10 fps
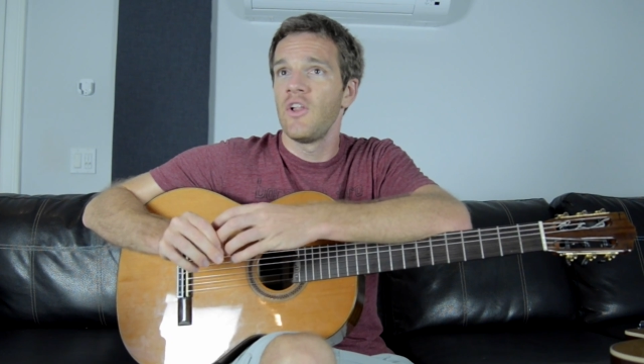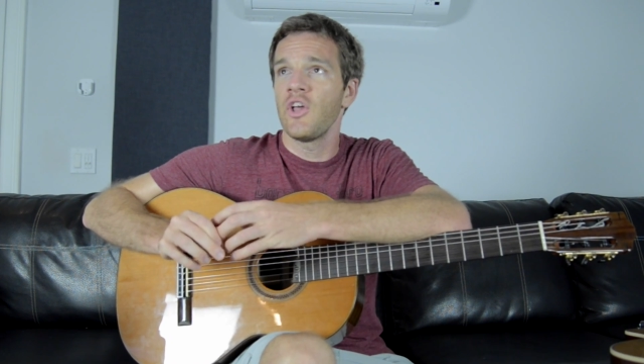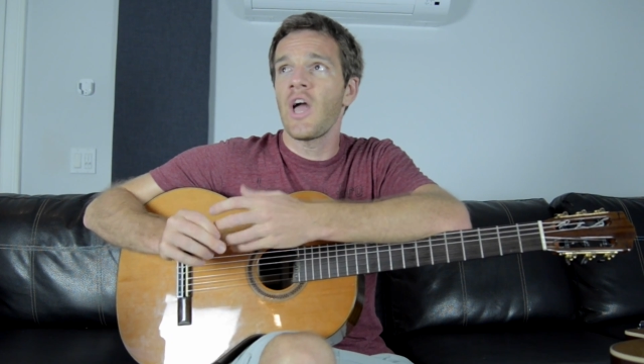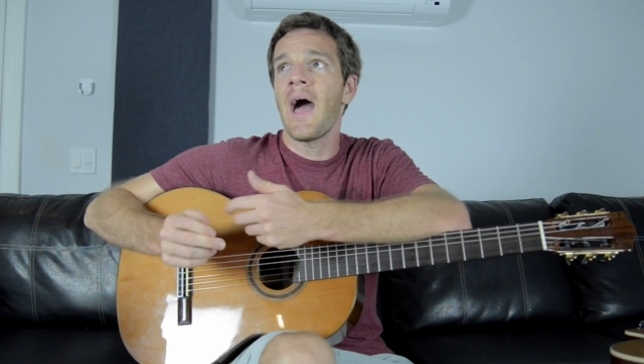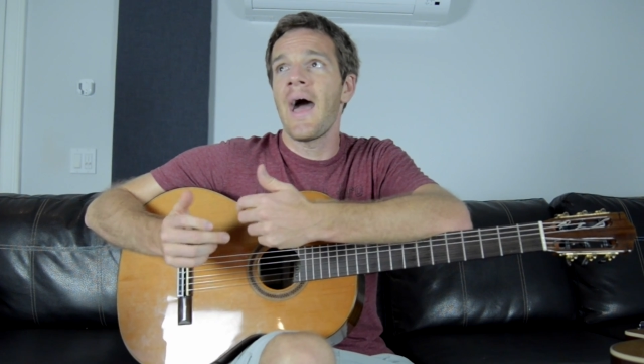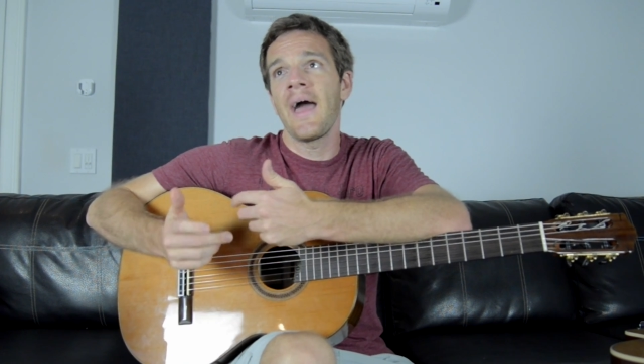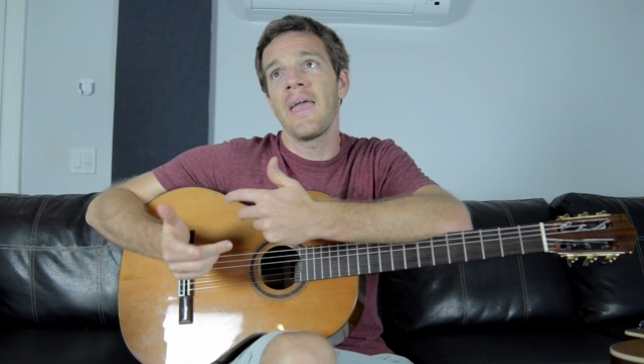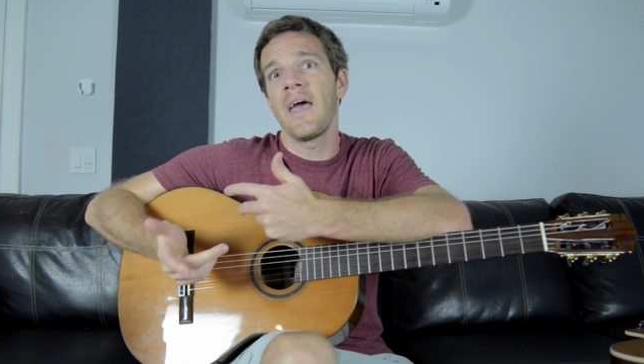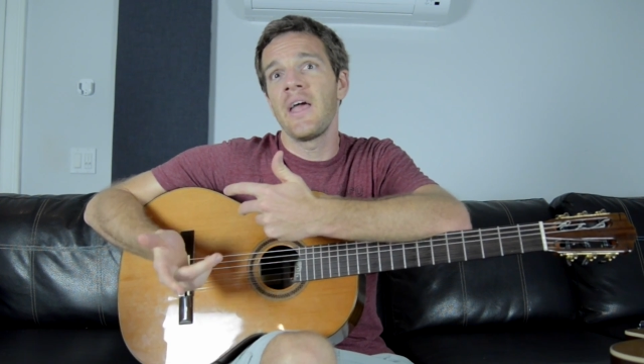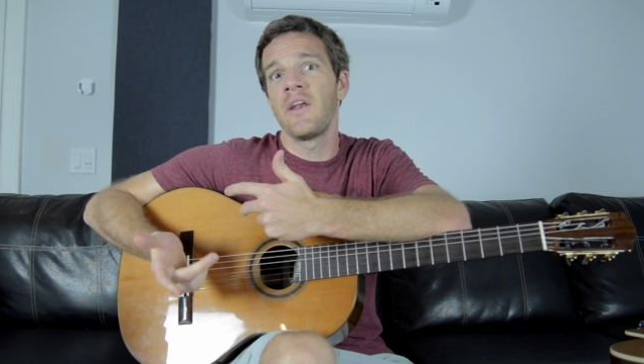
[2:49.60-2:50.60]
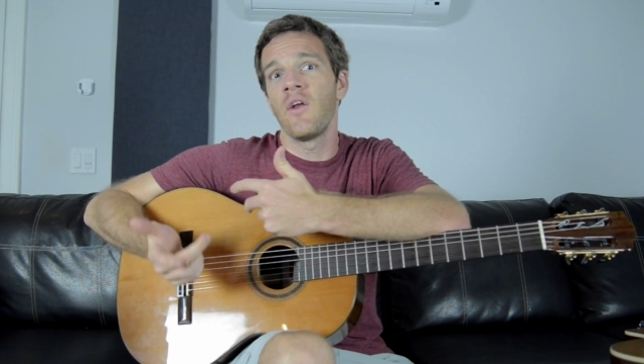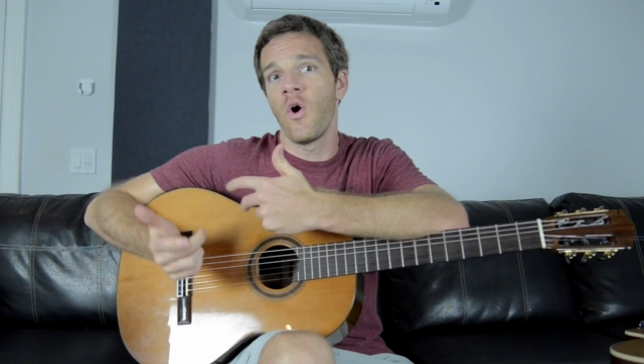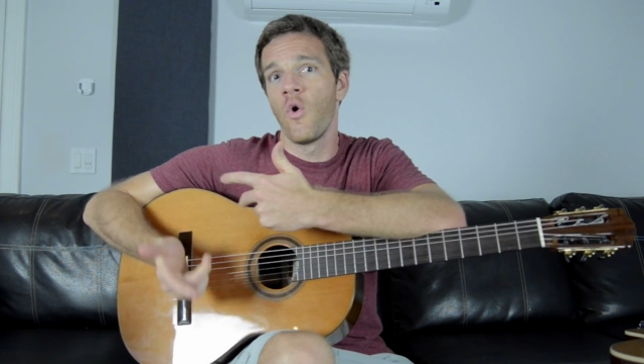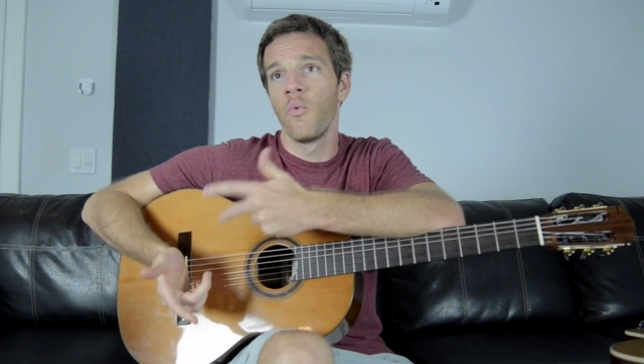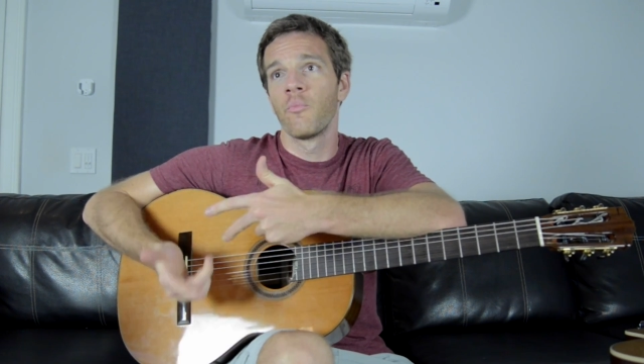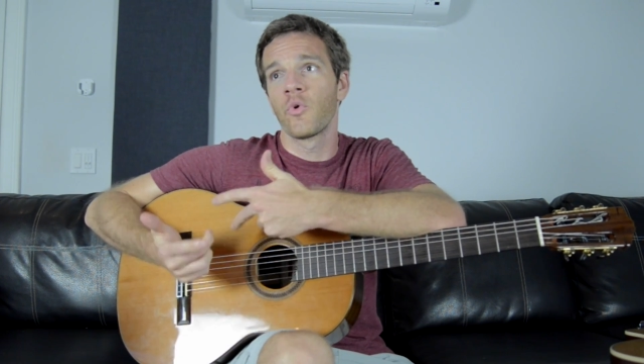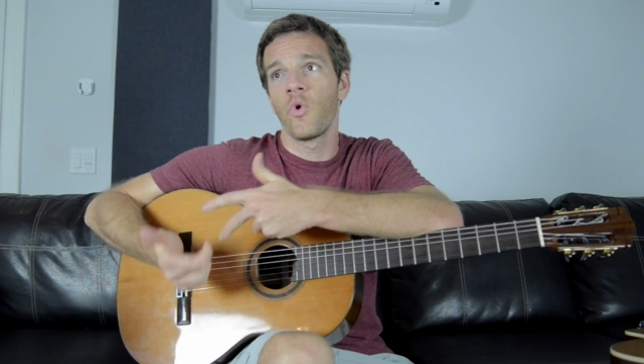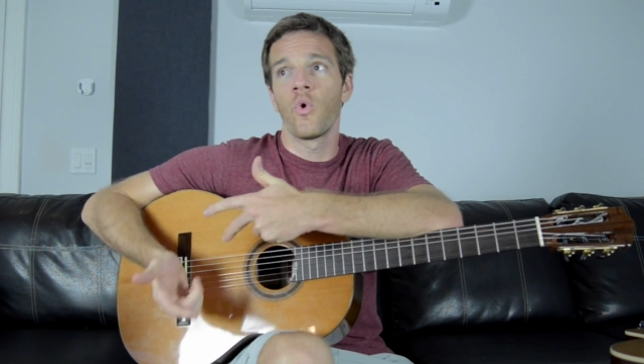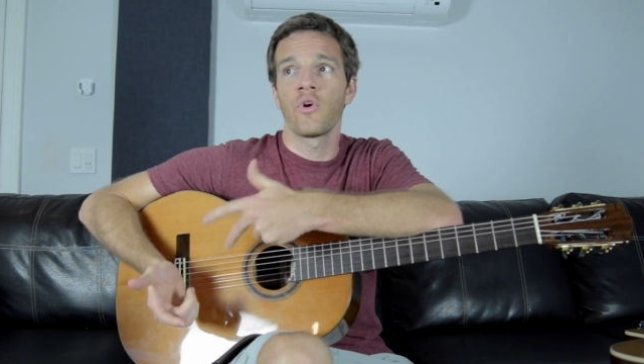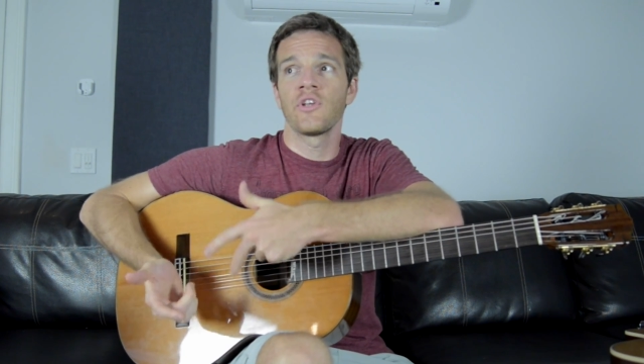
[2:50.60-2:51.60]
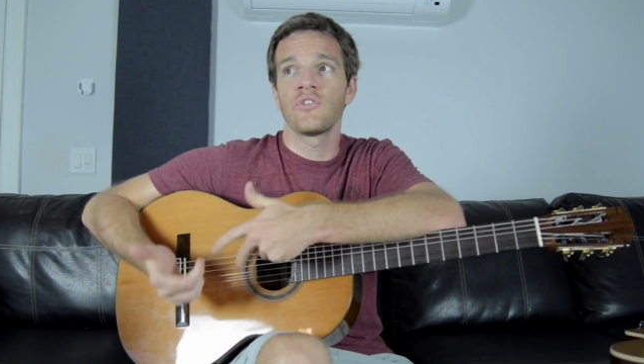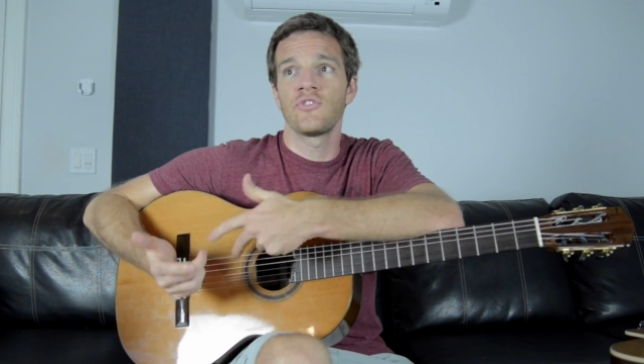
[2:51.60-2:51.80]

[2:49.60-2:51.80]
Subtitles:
a high-end home recording